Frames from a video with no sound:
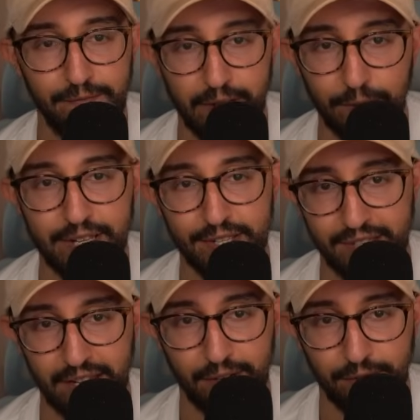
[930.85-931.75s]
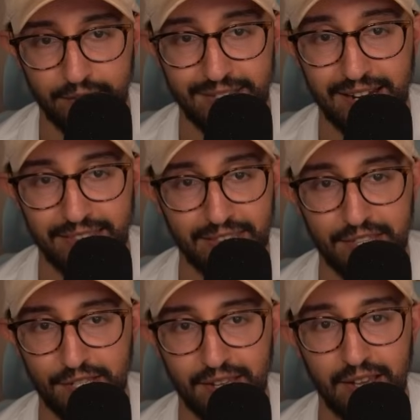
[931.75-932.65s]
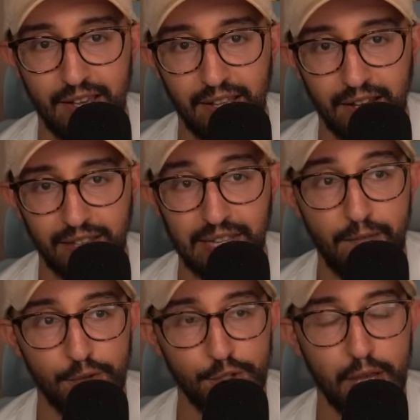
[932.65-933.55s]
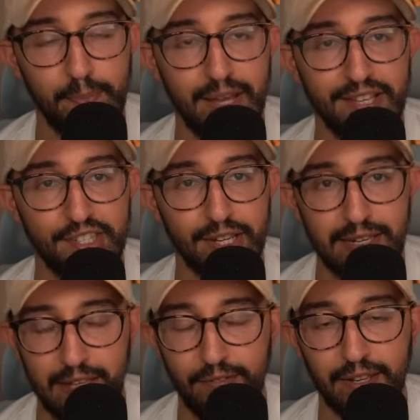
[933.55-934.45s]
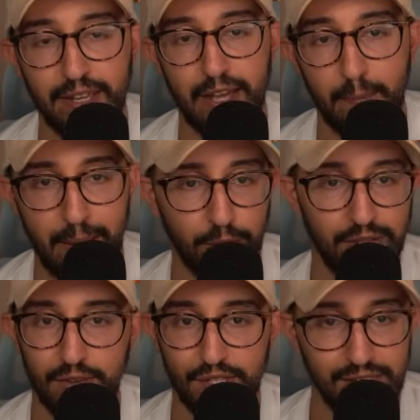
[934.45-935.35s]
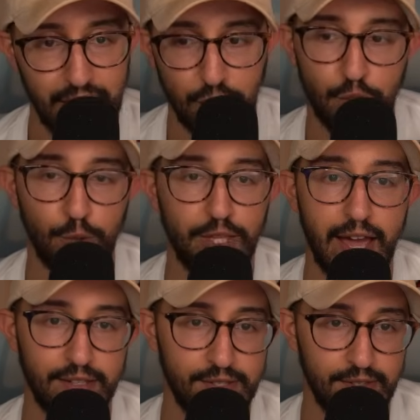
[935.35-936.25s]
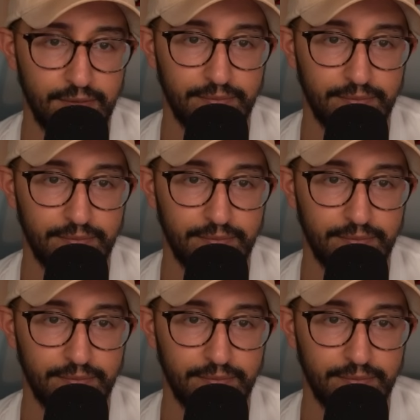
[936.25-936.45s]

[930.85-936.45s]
Very excited for this. And I think this levels up a significant amount of stage 2 decks.